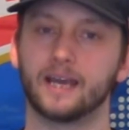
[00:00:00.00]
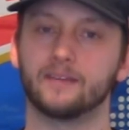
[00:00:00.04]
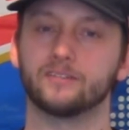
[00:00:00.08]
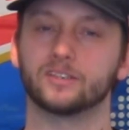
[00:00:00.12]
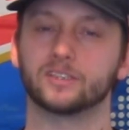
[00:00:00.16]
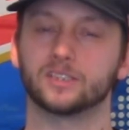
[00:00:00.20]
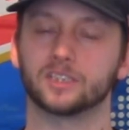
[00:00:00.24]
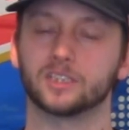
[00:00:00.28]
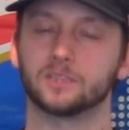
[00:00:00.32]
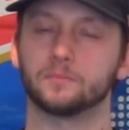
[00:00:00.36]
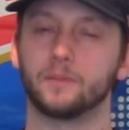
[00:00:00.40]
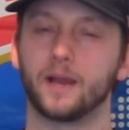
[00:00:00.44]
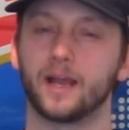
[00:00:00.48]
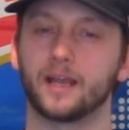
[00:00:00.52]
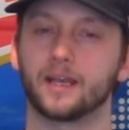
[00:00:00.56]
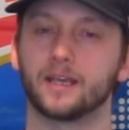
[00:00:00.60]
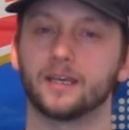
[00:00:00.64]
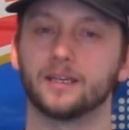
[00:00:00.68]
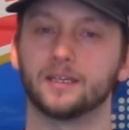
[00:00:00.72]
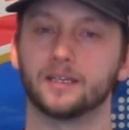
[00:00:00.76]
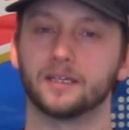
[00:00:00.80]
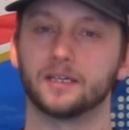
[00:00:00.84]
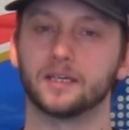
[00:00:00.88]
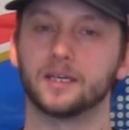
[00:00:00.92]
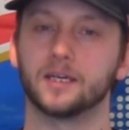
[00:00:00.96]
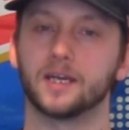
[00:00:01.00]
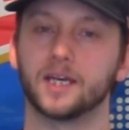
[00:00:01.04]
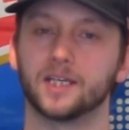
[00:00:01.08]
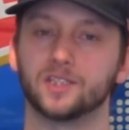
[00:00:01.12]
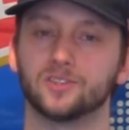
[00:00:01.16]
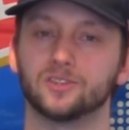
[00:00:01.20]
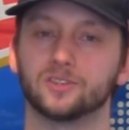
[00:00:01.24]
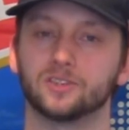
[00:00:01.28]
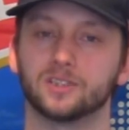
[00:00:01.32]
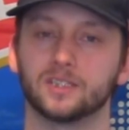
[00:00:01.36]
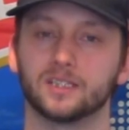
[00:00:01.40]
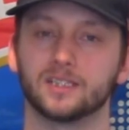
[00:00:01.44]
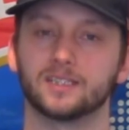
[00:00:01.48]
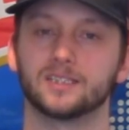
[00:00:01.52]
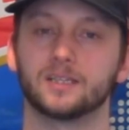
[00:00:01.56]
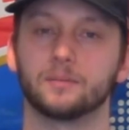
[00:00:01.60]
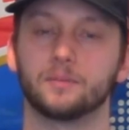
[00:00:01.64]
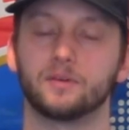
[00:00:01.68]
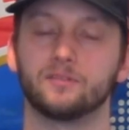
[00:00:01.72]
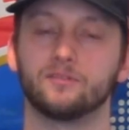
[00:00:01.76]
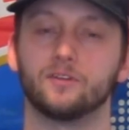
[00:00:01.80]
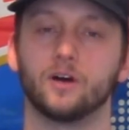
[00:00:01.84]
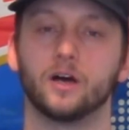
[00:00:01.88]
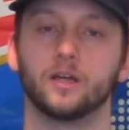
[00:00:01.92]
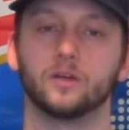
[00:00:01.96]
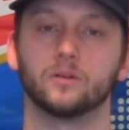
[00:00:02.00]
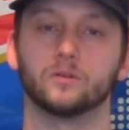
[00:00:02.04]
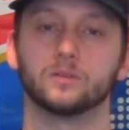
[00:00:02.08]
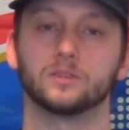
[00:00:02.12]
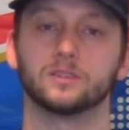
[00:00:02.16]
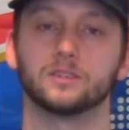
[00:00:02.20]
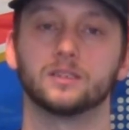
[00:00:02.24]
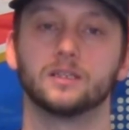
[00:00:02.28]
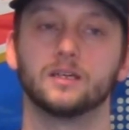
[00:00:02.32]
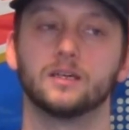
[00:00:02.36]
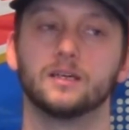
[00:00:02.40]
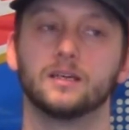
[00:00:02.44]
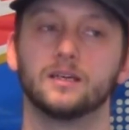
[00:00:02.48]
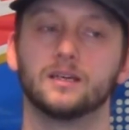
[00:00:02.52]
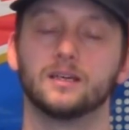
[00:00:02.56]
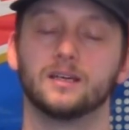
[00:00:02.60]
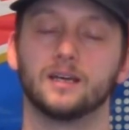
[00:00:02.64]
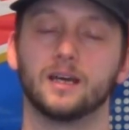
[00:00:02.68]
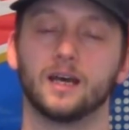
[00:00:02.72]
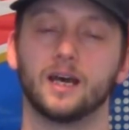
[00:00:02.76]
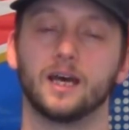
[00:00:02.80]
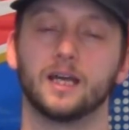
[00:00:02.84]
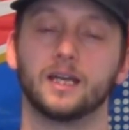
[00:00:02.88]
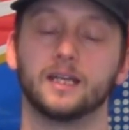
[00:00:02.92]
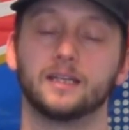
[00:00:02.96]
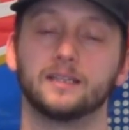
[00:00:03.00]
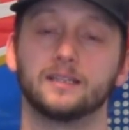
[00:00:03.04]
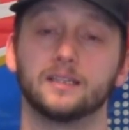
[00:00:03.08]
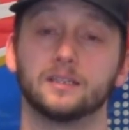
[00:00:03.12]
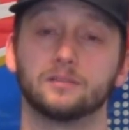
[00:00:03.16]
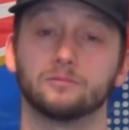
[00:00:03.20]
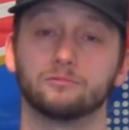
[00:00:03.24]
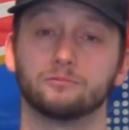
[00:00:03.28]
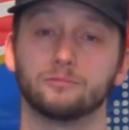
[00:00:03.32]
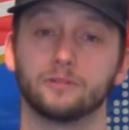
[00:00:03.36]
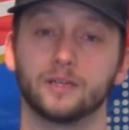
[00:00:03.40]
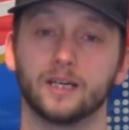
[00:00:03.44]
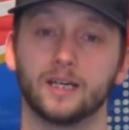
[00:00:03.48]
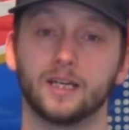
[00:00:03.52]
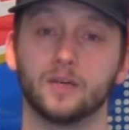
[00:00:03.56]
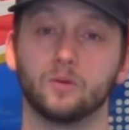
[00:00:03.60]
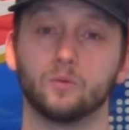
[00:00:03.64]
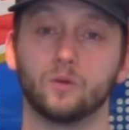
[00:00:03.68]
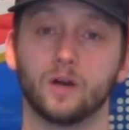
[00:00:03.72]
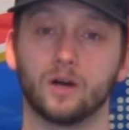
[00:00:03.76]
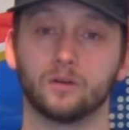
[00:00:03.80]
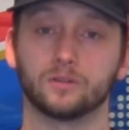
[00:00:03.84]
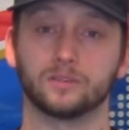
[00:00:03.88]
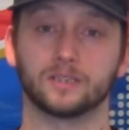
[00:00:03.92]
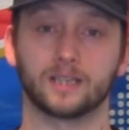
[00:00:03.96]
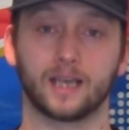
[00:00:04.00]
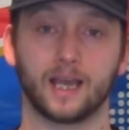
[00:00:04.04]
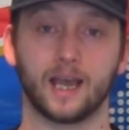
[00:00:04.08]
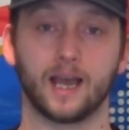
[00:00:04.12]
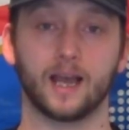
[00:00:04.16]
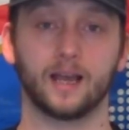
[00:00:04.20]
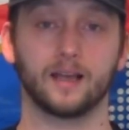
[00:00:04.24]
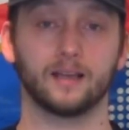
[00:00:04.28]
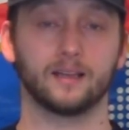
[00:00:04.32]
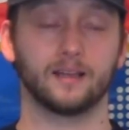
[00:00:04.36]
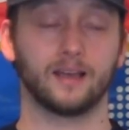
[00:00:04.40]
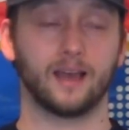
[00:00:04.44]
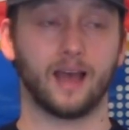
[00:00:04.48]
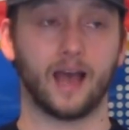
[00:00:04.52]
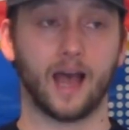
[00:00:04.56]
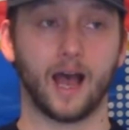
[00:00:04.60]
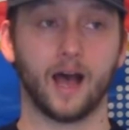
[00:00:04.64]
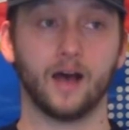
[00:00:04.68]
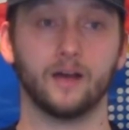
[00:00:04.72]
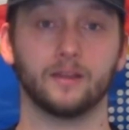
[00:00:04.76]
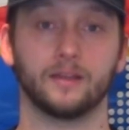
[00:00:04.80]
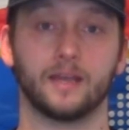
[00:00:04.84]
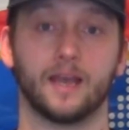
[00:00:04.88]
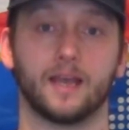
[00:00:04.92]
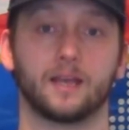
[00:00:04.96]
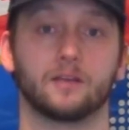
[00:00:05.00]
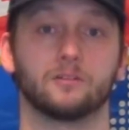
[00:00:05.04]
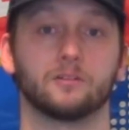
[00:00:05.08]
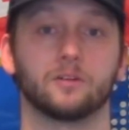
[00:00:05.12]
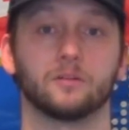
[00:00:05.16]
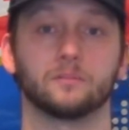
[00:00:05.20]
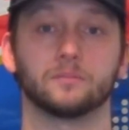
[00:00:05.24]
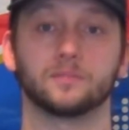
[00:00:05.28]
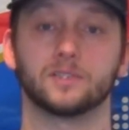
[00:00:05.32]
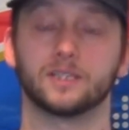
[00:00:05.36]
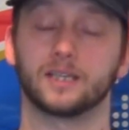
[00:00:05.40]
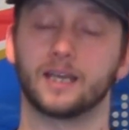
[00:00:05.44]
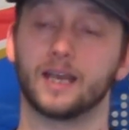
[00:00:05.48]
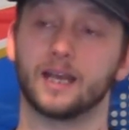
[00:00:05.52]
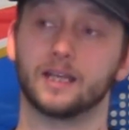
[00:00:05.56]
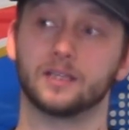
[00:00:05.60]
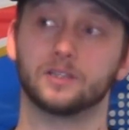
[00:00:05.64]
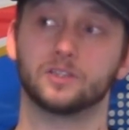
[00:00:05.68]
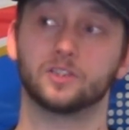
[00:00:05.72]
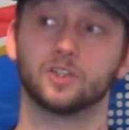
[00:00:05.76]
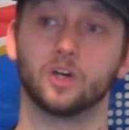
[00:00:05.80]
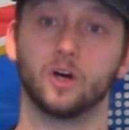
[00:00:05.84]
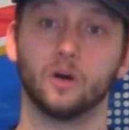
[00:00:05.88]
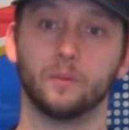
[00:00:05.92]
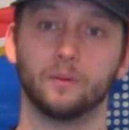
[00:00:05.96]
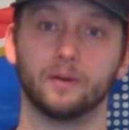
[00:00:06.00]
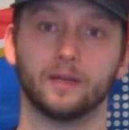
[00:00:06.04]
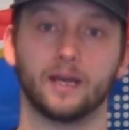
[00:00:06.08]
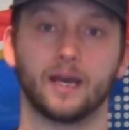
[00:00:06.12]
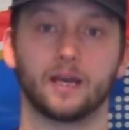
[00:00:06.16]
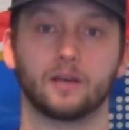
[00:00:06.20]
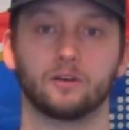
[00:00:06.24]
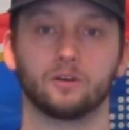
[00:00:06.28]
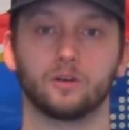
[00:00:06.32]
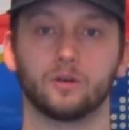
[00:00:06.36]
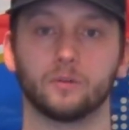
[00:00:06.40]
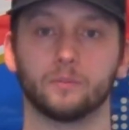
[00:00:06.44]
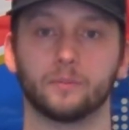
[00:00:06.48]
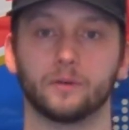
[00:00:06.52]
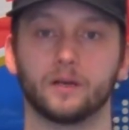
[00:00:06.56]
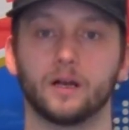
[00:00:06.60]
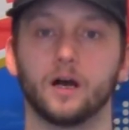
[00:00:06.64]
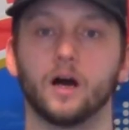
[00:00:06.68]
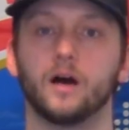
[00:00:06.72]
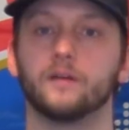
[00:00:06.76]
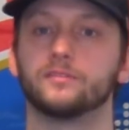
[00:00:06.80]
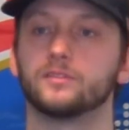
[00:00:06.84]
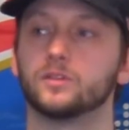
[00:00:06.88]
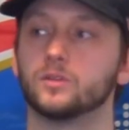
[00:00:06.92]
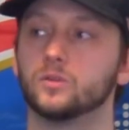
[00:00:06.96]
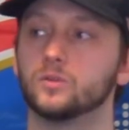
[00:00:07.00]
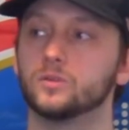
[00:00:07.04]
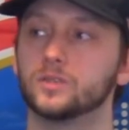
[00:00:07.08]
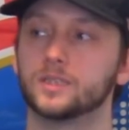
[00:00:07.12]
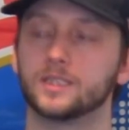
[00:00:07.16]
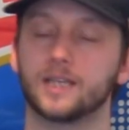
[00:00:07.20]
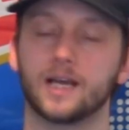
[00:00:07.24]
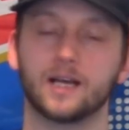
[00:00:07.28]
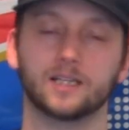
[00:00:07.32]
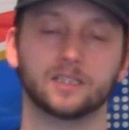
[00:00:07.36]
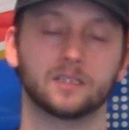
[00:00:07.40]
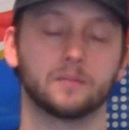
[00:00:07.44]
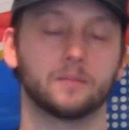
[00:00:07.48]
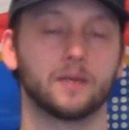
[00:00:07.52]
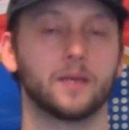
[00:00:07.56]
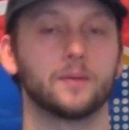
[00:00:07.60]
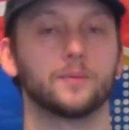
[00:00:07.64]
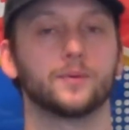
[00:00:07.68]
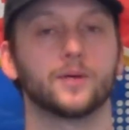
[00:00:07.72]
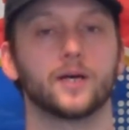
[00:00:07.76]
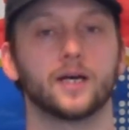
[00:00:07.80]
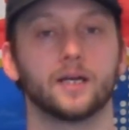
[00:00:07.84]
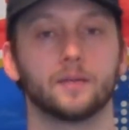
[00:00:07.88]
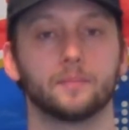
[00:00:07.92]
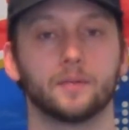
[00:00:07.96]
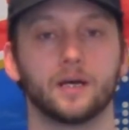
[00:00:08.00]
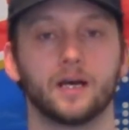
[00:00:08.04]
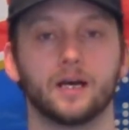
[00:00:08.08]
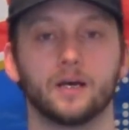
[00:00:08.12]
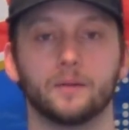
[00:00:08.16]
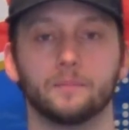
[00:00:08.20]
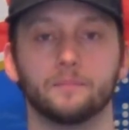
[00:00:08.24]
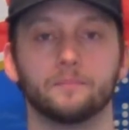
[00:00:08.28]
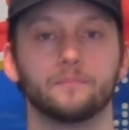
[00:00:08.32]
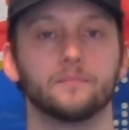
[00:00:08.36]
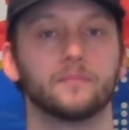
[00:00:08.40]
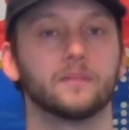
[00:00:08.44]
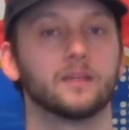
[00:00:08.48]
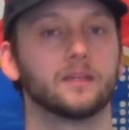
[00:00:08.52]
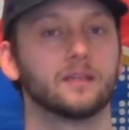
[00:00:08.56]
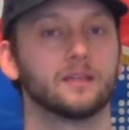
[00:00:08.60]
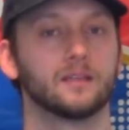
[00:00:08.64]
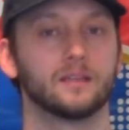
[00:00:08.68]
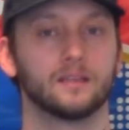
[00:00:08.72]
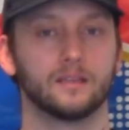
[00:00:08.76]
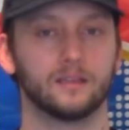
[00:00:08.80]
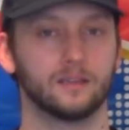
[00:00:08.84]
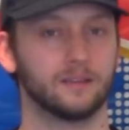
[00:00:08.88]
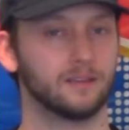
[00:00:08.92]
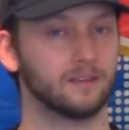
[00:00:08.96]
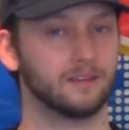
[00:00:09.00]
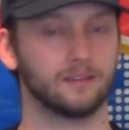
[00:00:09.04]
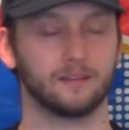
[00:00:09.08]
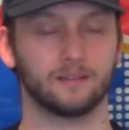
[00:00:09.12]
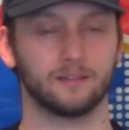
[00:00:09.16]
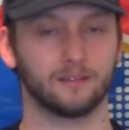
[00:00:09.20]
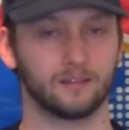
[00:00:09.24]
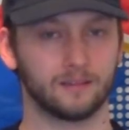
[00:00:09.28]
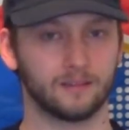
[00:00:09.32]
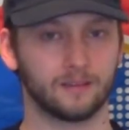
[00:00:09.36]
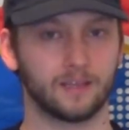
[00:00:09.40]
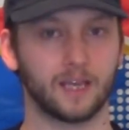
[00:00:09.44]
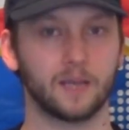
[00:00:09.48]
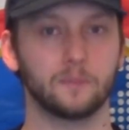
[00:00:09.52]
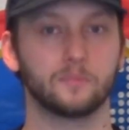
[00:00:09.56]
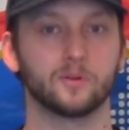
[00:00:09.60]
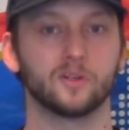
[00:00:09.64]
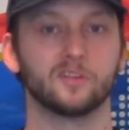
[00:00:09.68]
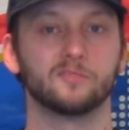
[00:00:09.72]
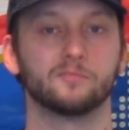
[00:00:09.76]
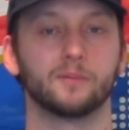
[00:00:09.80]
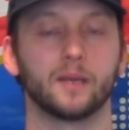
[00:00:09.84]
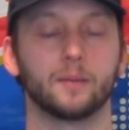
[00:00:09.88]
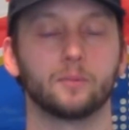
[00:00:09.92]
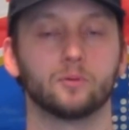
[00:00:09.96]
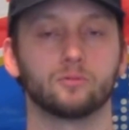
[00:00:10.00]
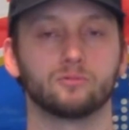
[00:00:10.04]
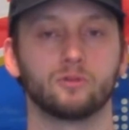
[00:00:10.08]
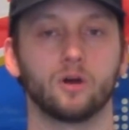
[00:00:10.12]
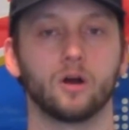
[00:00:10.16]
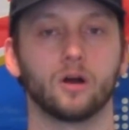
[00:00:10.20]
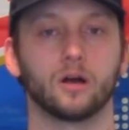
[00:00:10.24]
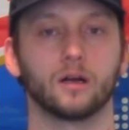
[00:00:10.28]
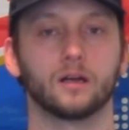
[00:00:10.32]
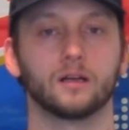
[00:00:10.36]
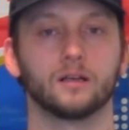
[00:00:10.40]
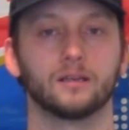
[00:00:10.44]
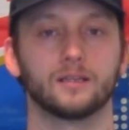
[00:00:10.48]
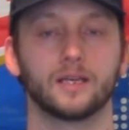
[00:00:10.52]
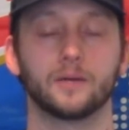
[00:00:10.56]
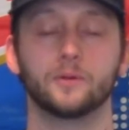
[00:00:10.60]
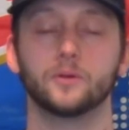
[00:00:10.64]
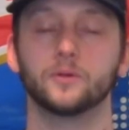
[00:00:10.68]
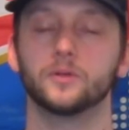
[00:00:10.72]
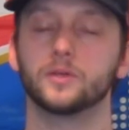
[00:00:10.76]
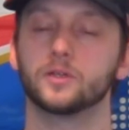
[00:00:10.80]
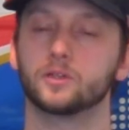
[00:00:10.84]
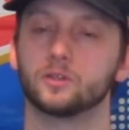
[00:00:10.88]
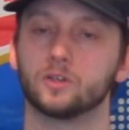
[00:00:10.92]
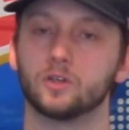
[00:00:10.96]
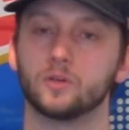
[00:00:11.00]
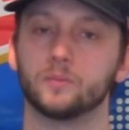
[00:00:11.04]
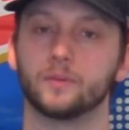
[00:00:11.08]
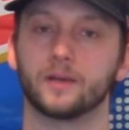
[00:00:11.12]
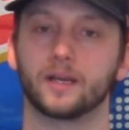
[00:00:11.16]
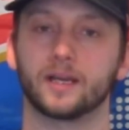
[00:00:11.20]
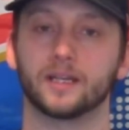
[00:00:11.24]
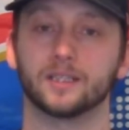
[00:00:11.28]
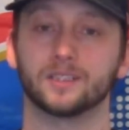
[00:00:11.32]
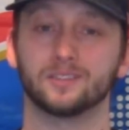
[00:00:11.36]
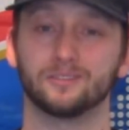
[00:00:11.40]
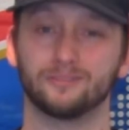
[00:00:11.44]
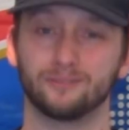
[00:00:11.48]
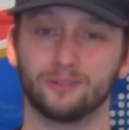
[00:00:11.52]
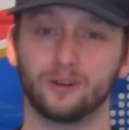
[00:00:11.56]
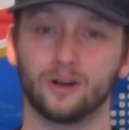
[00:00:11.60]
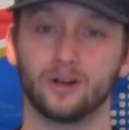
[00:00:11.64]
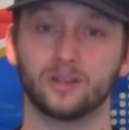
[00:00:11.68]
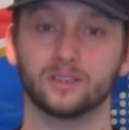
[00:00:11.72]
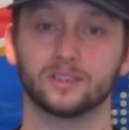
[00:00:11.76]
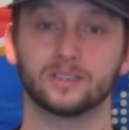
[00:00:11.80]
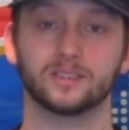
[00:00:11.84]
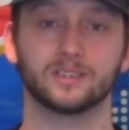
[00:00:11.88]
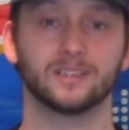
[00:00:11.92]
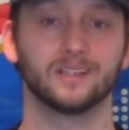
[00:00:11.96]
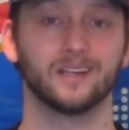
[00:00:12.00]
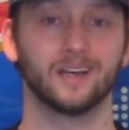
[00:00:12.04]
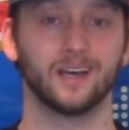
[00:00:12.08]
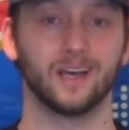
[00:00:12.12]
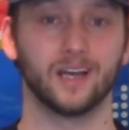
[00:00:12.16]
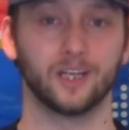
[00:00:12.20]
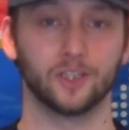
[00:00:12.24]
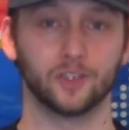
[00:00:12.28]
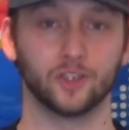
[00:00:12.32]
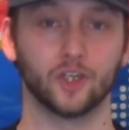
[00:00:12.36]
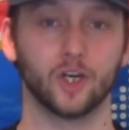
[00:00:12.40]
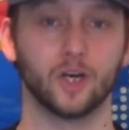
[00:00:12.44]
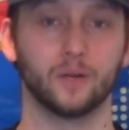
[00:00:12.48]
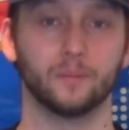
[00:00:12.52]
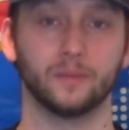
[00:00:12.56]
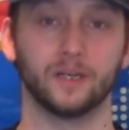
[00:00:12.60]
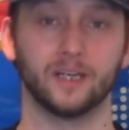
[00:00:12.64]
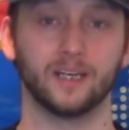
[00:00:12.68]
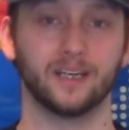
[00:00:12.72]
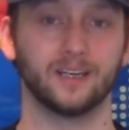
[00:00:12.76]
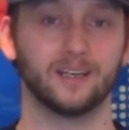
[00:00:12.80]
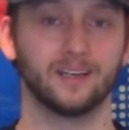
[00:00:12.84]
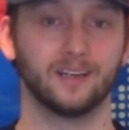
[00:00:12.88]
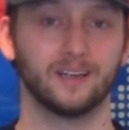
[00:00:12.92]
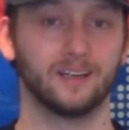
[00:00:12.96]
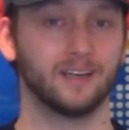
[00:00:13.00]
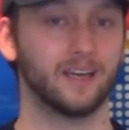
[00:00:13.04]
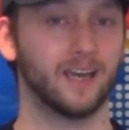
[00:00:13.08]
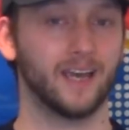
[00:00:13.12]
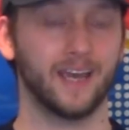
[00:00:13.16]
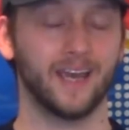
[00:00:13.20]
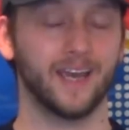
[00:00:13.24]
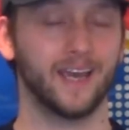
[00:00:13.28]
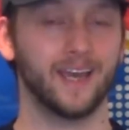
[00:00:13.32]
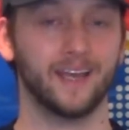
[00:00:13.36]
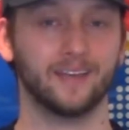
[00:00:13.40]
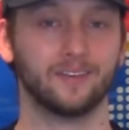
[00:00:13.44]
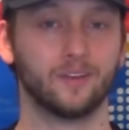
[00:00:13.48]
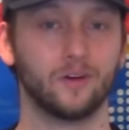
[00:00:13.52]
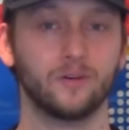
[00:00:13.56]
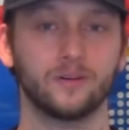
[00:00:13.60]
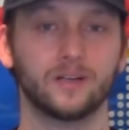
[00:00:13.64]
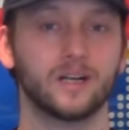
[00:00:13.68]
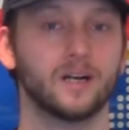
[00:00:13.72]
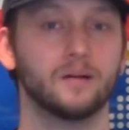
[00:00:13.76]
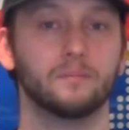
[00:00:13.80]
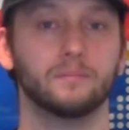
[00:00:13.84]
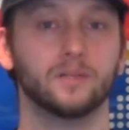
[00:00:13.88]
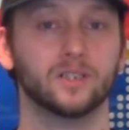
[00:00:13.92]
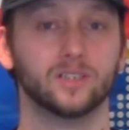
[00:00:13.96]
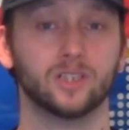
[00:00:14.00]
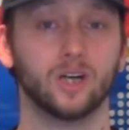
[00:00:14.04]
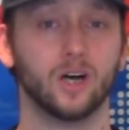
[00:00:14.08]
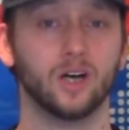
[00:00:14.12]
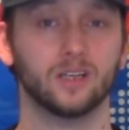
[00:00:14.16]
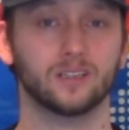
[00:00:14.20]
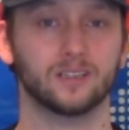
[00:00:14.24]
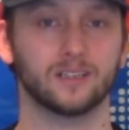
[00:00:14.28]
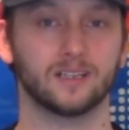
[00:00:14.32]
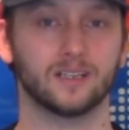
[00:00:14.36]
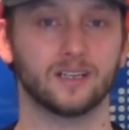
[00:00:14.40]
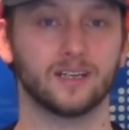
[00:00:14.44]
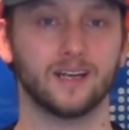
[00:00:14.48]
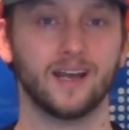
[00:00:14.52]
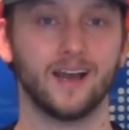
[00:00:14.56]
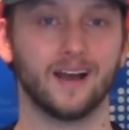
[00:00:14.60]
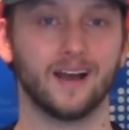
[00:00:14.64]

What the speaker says: gave us a spanking in the Nations League semi-finals, and they did really well to get out of that group, to get top of that group. After all the doubts that people had about them, they proved people wrong. They were in a group against France and Germany. It don't come much harder than